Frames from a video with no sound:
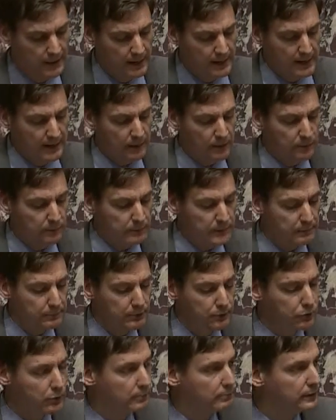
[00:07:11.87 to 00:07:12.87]
Now, the people
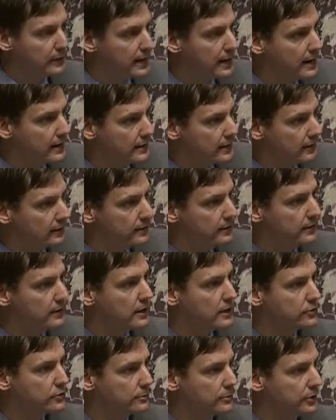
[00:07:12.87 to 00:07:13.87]
who applied under the
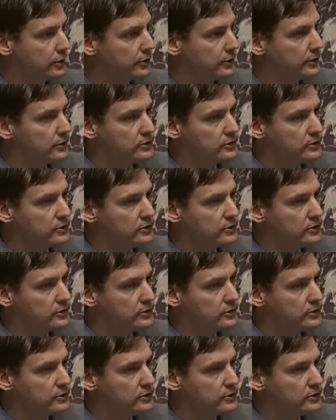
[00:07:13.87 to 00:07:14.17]
entrepreneurial